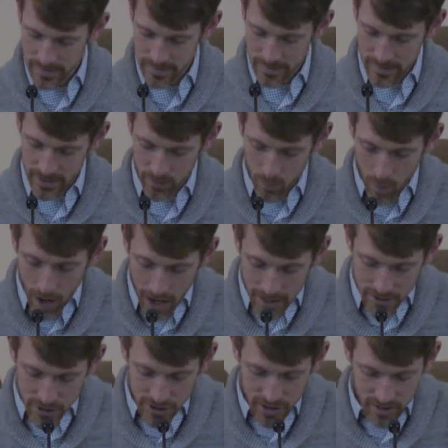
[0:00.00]
They'd
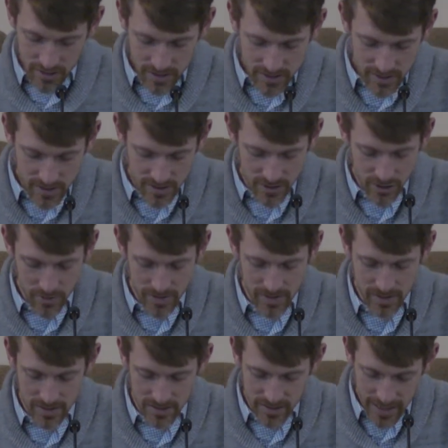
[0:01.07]
watched and listened to his
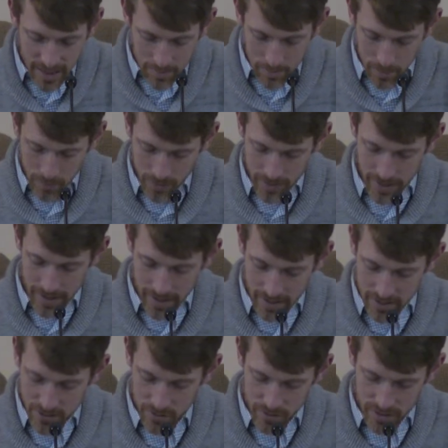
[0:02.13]
example and
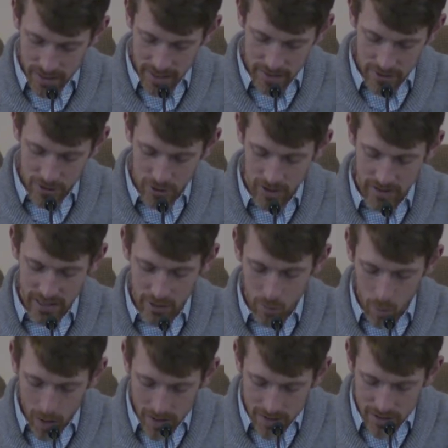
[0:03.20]
exhortation, and they
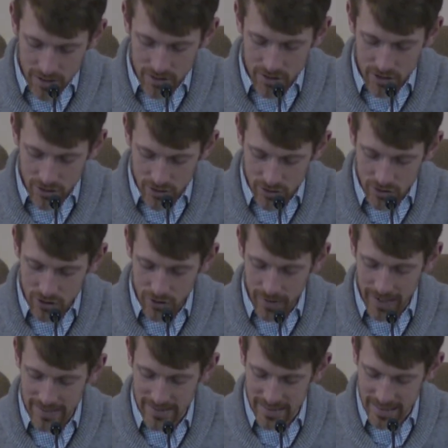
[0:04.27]
wanted to do
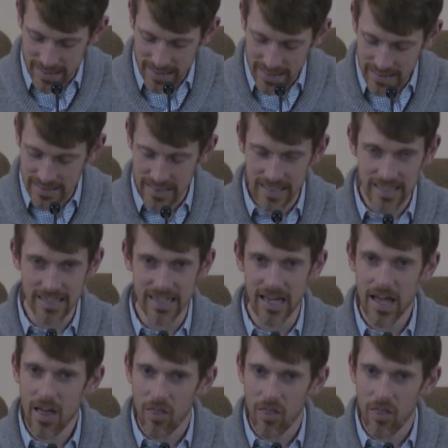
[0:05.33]
as he did.